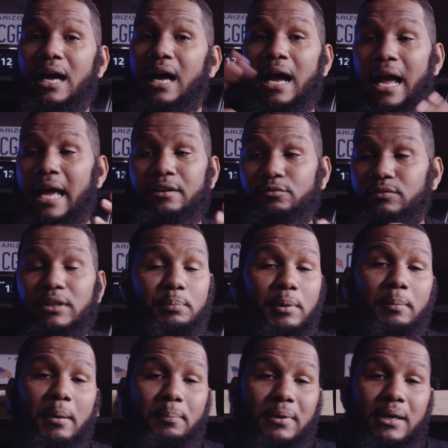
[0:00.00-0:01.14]
I had to really
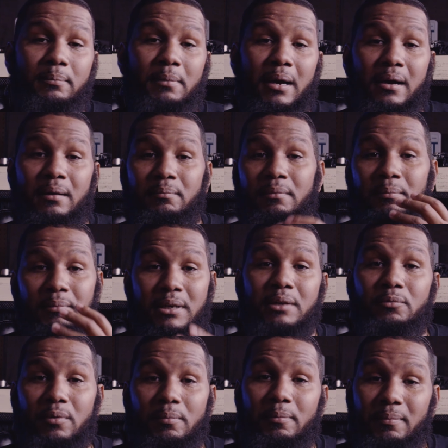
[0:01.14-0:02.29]
put my money
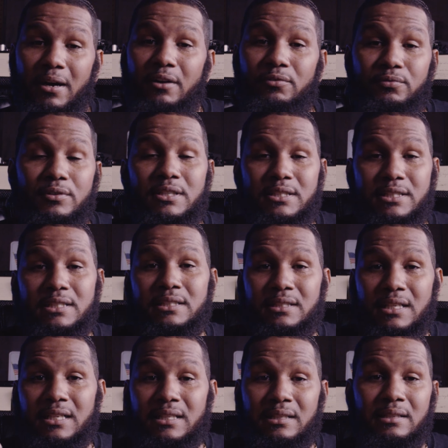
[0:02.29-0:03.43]
where my mouth was
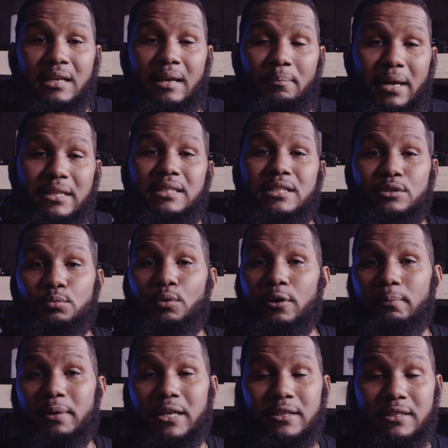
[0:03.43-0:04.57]
and make this
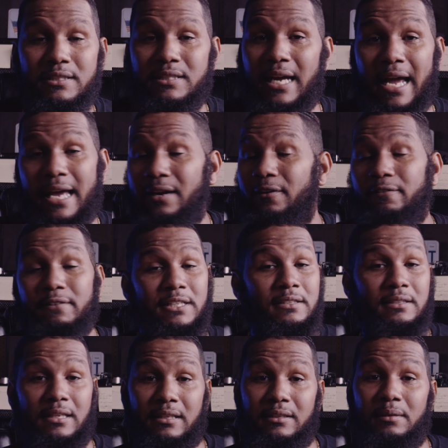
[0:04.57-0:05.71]
work, because I had already,
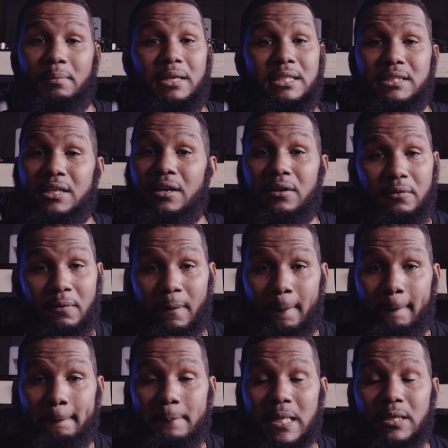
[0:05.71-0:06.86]
the money's gone.
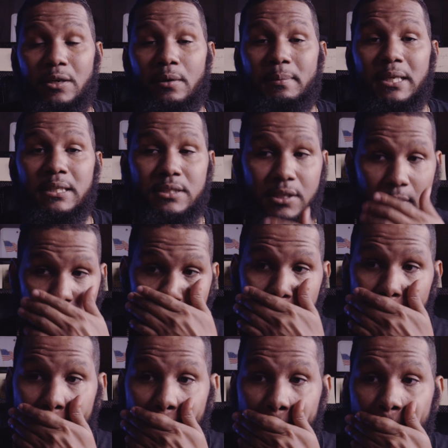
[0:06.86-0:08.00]
You know what I mean? So
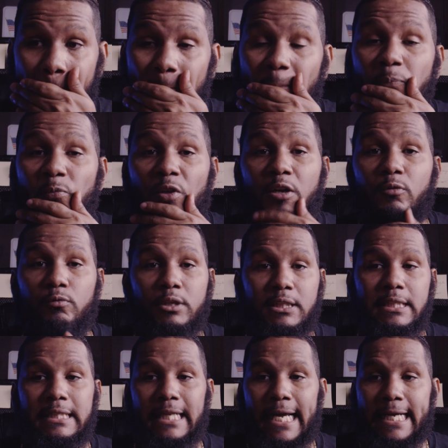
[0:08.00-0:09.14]
I'm
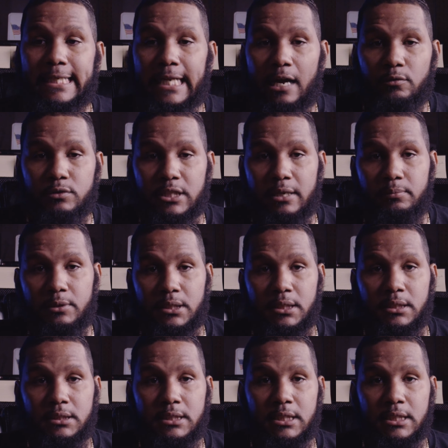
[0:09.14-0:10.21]
really glad that I was able to